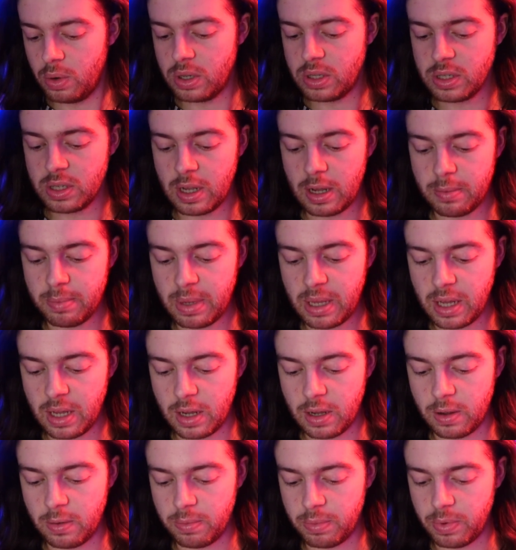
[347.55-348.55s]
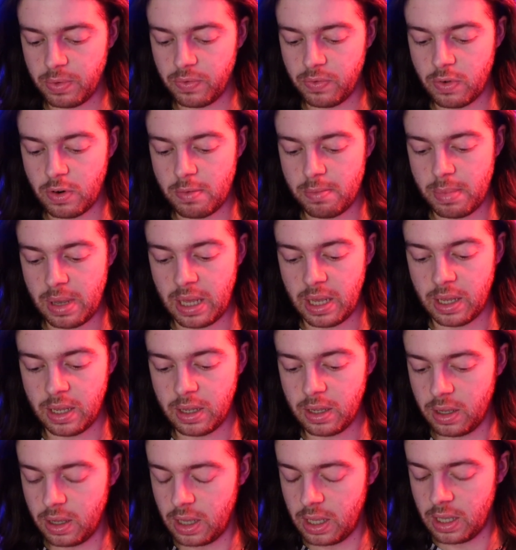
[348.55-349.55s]
What's coming up for
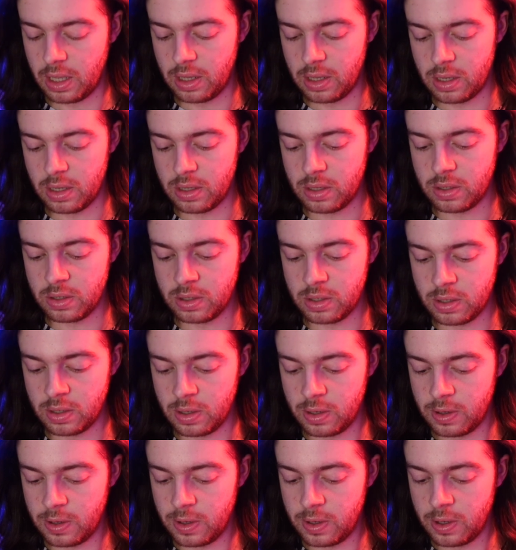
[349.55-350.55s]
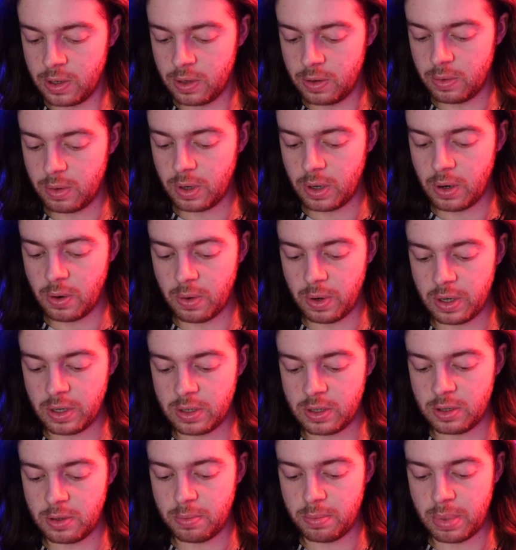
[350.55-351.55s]
me is we're going
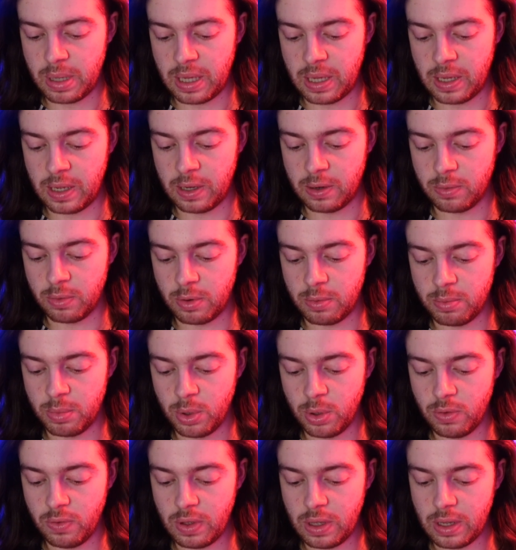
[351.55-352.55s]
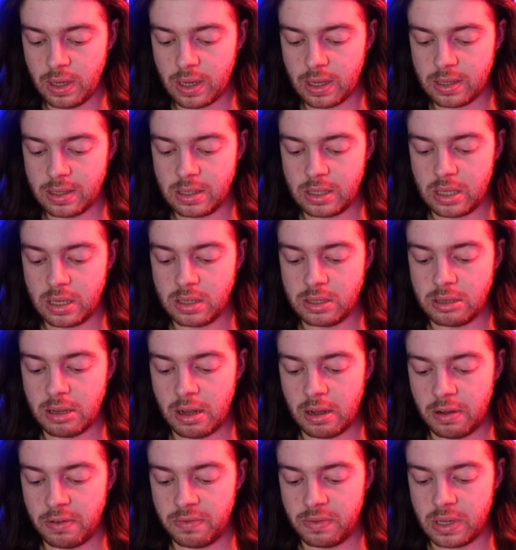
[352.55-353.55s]
to be removing a sense
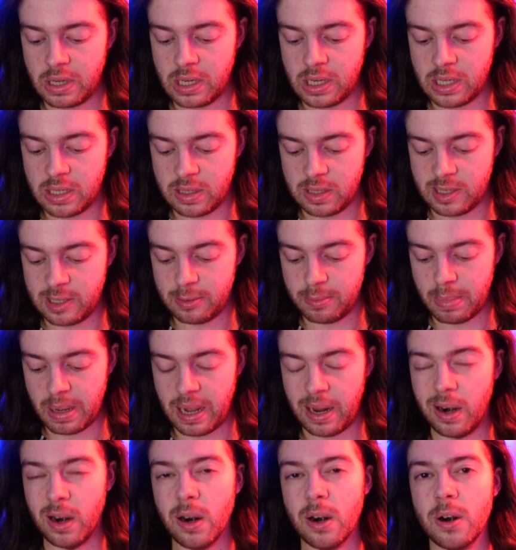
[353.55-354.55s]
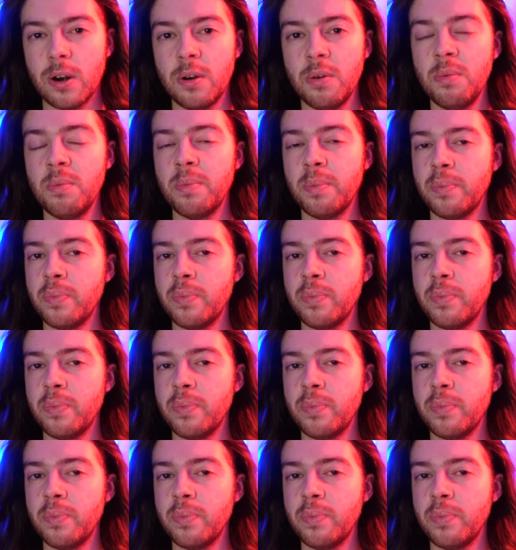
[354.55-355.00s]
of despair.